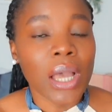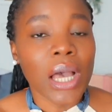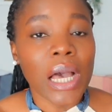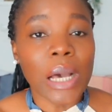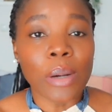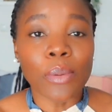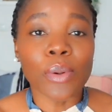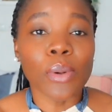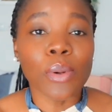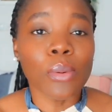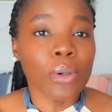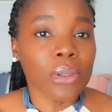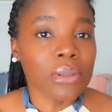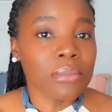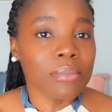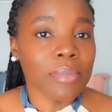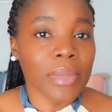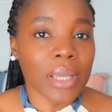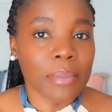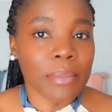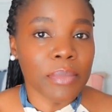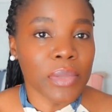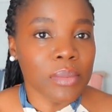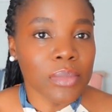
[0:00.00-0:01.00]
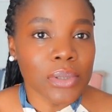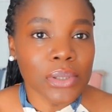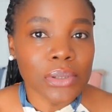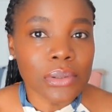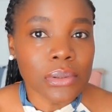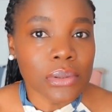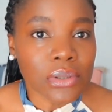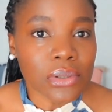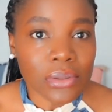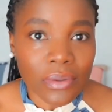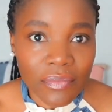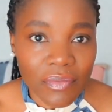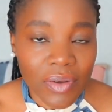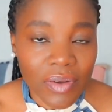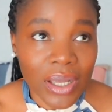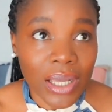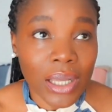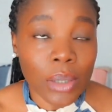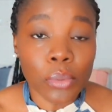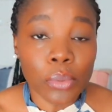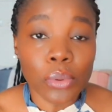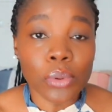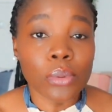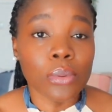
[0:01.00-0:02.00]
I wouldn't want my babies to suffer.
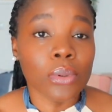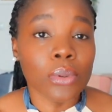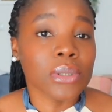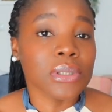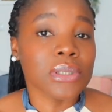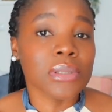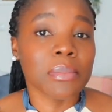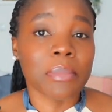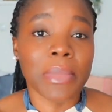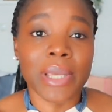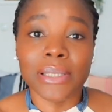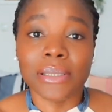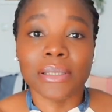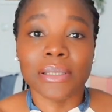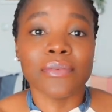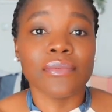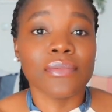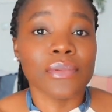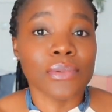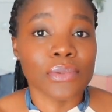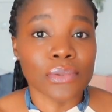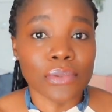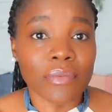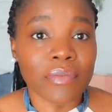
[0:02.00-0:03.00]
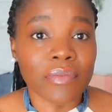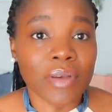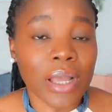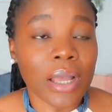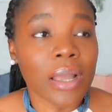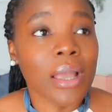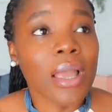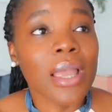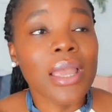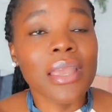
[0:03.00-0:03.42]
I wouldn't want myself to suffer.